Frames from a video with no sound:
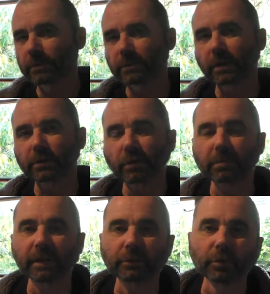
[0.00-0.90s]
So I dropped
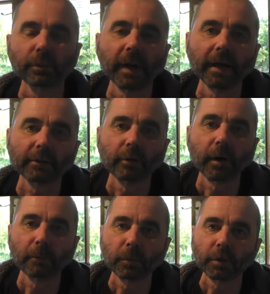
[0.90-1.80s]
down to a
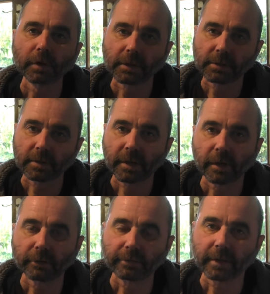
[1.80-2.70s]
part-time work because of the
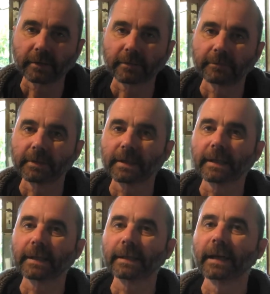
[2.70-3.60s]
health thing and the
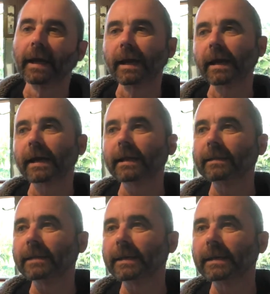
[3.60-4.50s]
fatigue,
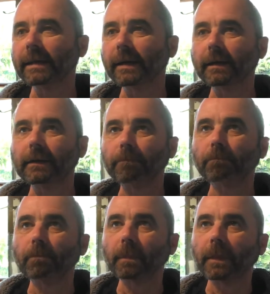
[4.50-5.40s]
and then
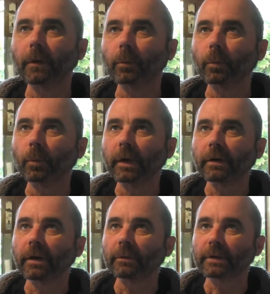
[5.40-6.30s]
when
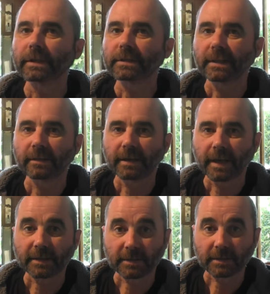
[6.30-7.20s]
I reached
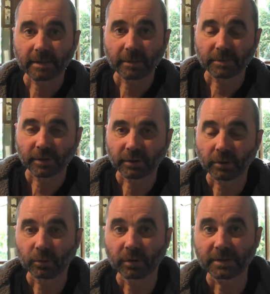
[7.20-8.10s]
10,000 subs I got
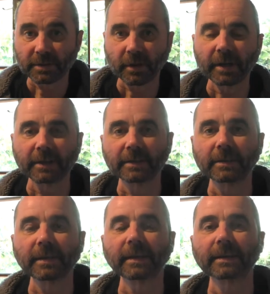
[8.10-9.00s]
all excited
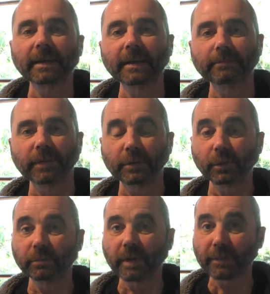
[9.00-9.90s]
and
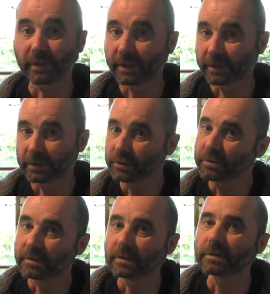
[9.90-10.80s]
thought maybe I can
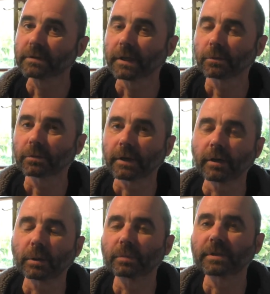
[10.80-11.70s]
use this channel to
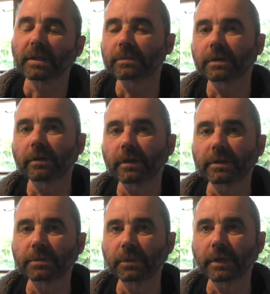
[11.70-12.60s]
help
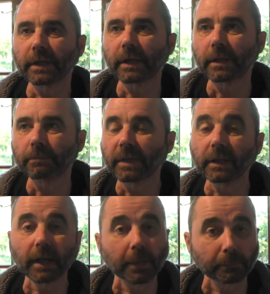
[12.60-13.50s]
subsidise my
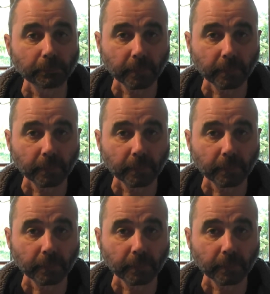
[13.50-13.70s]
income.